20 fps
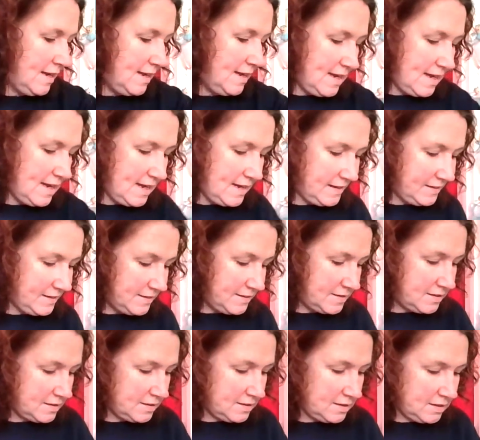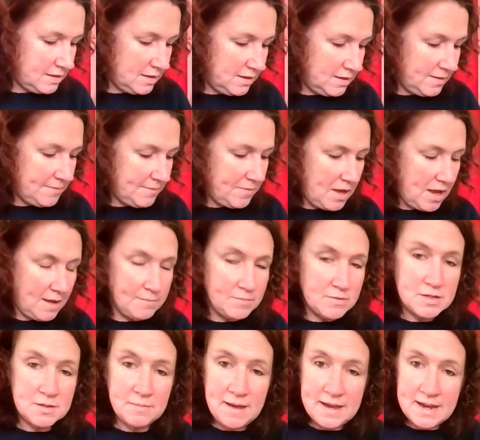is
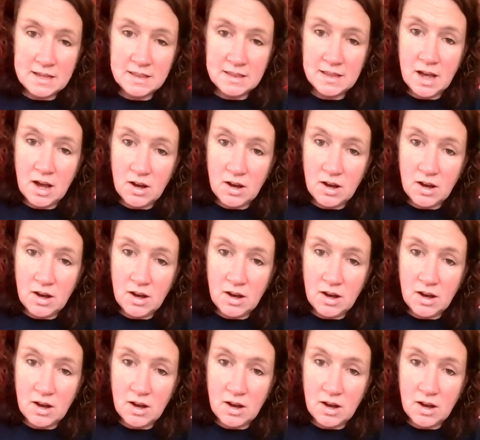to make the